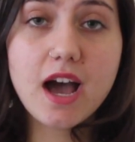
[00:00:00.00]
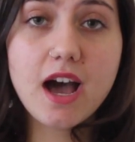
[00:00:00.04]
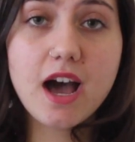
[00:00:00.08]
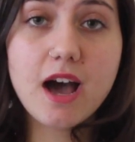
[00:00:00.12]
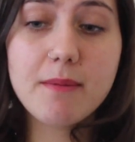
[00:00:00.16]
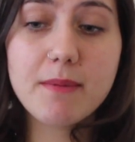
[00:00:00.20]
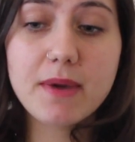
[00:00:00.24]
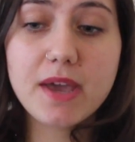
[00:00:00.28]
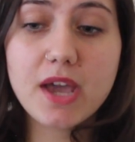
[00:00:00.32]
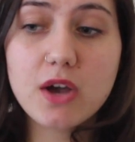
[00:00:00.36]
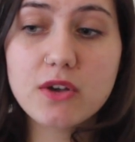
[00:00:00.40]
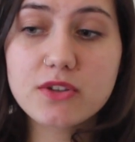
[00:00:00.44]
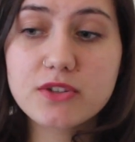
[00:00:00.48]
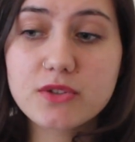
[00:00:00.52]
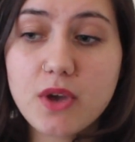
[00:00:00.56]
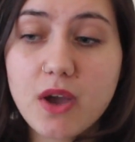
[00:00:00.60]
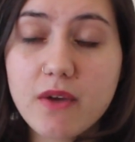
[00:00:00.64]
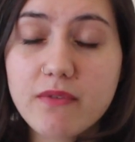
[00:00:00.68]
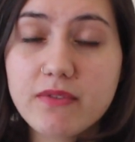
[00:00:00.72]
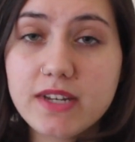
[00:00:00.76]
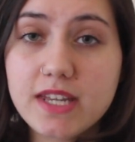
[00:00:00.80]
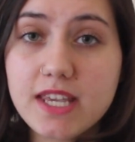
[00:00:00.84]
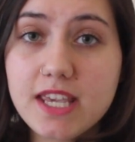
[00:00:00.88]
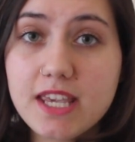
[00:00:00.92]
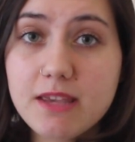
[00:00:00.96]
Um, I also
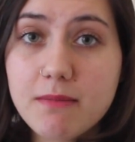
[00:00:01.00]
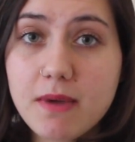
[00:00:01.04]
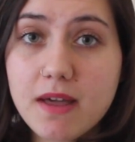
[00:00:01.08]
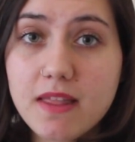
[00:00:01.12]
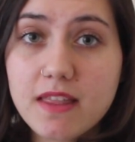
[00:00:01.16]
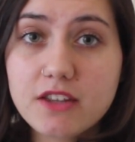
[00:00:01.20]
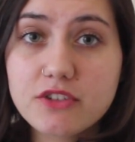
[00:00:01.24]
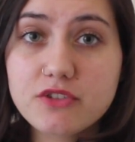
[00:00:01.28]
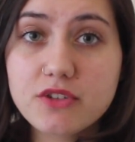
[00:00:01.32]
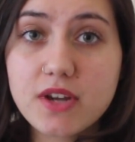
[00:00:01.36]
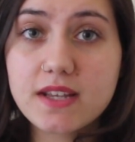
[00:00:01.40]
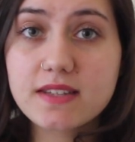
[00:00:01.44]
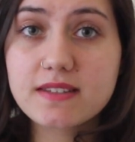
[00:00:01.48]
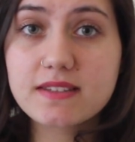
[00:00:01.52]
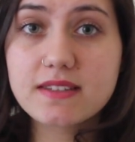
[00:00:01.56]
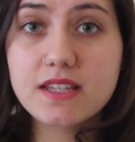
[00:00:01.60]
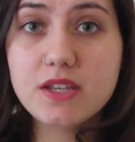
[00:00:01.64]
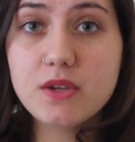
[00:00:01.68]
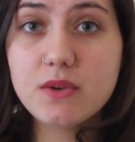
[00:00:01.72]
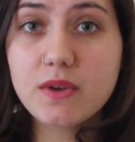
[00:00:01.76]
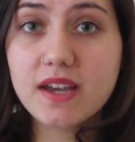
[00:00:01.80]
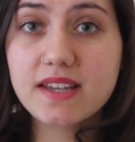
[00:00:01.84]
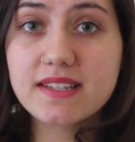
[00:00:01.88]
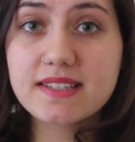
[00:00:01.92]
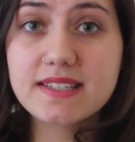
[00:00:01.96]
have an email address
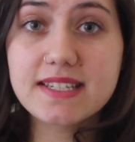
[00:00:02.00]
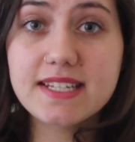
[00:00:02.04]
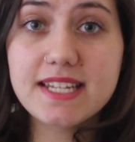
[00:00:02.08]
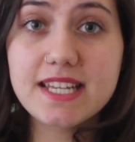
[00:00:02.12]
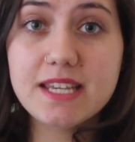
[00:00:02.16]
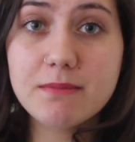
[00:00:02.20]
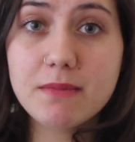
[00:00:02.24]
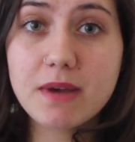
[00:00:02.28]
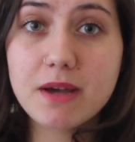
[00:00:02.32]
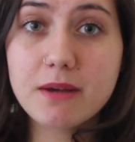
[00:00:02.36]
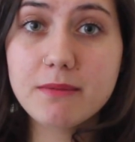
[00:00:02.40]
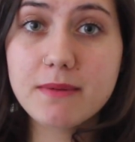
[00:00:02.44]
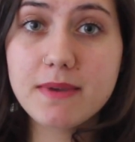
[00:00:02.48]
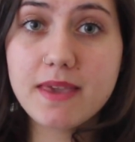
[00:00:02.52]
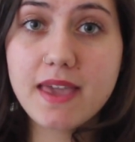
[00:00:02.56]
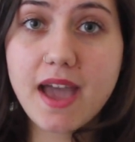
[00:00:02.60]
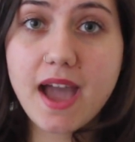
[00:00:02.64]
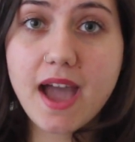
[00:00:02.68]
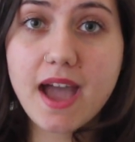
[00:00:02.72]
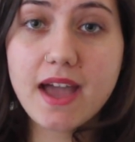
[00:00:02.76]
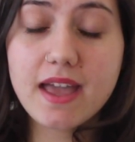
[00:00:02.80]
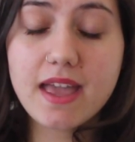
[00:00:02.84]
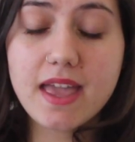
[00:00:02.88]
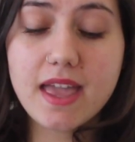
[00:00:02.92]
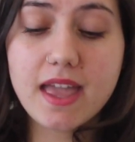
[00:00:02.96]
that you guys can email me
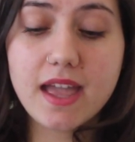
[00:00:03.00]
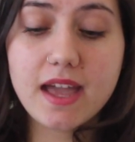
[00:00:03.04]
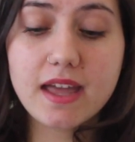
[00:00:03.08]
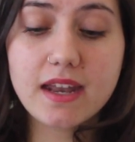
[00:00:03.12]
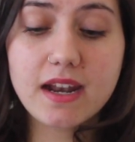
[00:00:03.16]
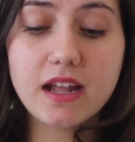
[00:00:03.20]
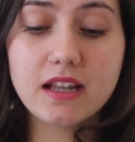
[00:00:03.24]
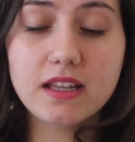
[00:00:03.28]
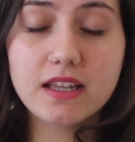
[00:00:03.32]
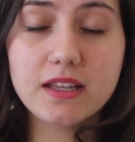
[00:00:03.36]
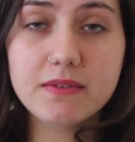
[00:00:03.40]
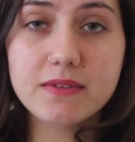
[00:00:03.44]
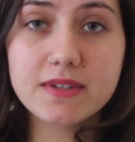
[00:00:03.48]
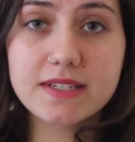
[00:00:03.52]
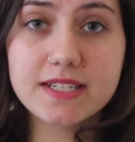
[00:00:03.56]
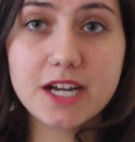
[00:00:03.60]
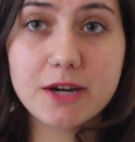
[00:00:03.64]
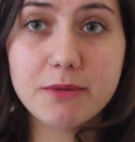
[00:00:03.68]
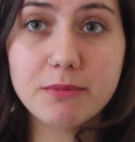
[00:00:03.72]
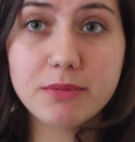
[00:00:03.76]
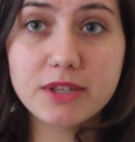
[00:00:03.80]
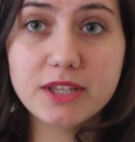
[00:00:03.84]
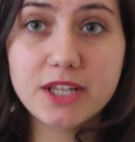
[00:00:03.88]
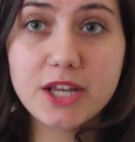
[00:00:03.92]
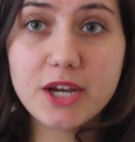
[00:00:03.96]
at, and I'll leave it
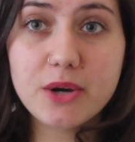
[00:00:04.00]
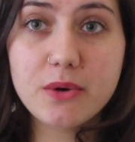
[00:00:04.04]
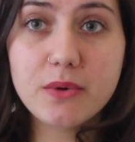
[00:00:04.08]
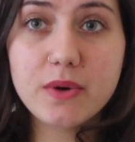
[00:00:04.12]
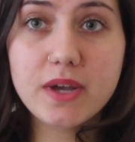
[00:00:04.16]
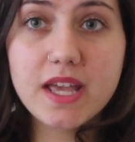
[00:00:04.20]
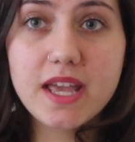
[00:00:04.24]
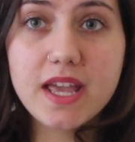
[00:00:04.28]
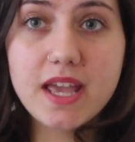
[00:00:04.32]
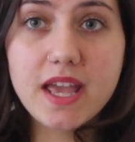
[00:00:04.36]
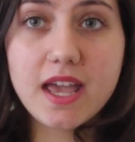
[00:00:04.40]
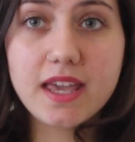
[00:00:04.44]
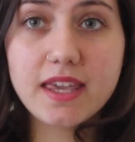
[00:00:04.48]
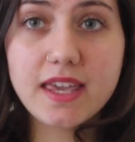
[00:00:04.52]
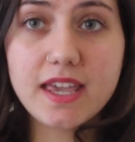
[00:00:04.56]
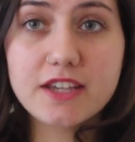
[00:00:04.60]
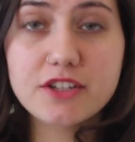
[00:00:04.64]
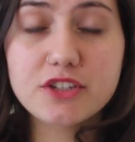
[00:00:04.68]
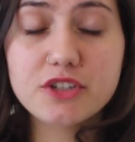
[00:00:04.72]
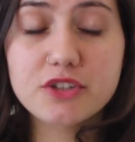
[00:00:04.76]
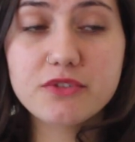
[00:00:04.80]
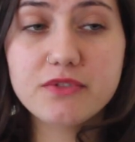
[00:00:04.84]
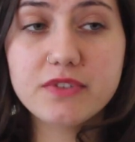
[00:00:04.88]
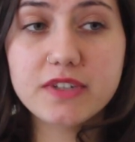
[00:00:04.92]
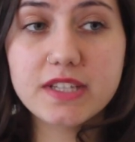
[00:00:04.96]
down below in
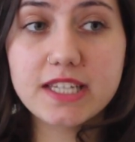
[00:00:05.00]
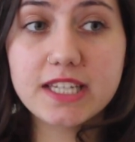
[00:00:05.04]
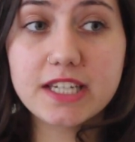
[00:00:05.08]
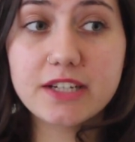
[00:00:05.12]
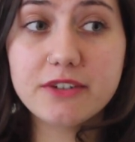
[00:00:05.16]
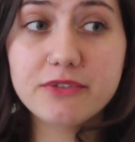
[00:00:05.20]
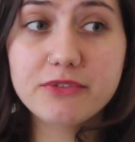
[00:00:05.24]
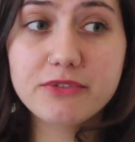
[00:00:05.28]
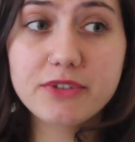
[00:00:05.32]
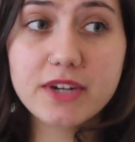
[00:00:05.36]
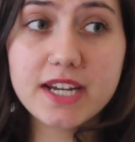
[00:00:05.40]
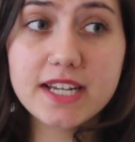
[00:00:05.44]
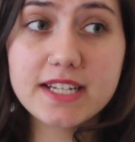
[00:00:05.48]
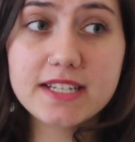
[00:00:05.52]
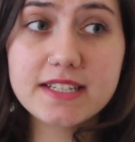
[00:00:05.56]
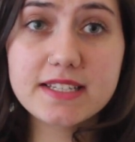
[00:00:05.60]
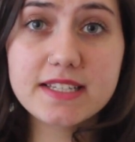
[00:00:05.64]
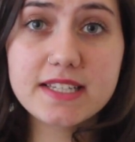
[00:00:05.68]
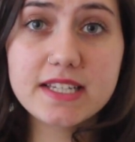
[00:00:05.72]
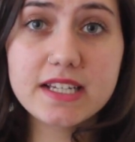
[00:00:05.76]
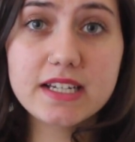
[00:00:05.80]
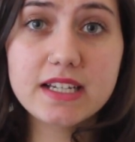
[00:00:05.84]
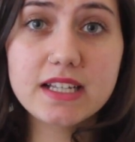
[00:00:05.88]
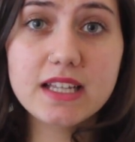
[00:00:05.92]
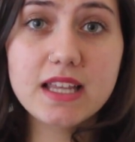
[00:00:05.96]
case you're feeling afraid
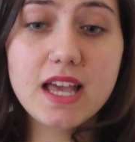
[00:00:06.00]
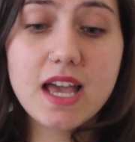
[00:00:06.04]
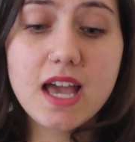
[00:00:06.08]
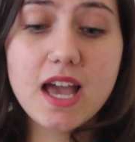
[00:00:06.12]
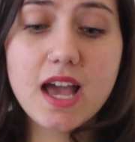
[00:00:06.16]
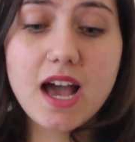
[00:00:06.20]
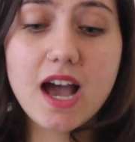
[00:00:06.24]
still.